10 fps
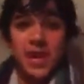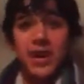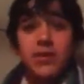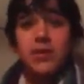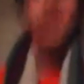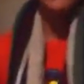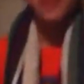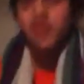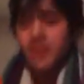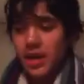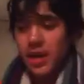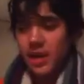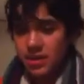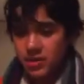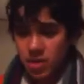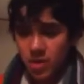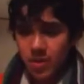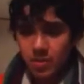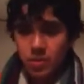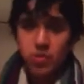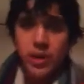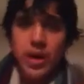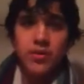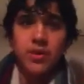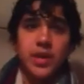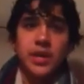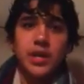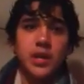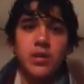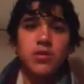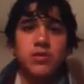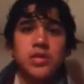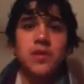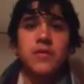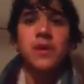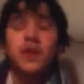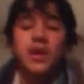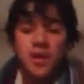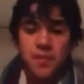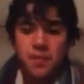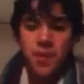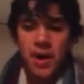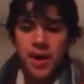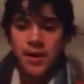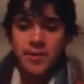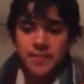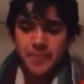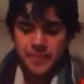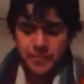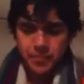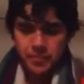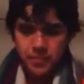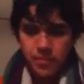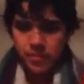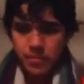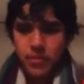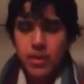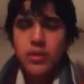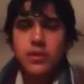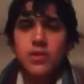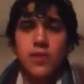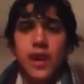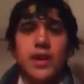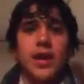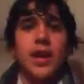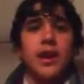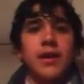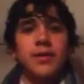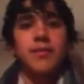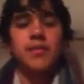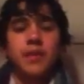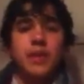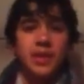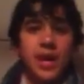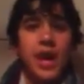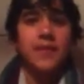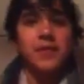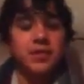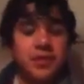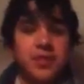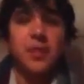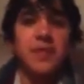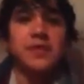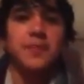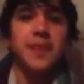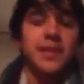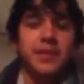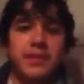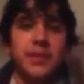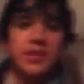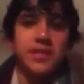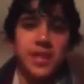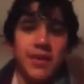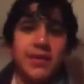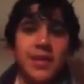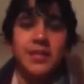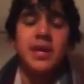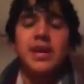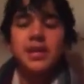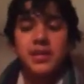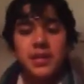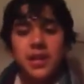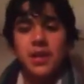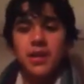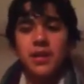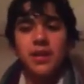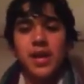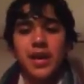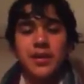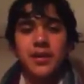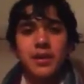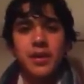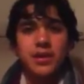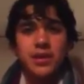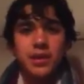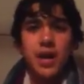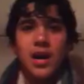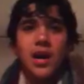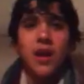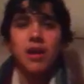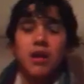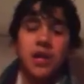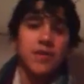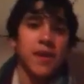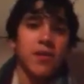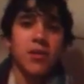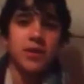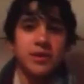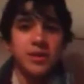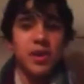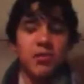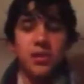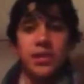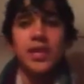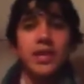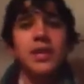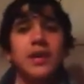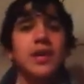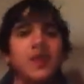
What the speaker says: out. So it was rather inconclusive, but Grant had left and took some of his men to the southeast to let Confederate General Lee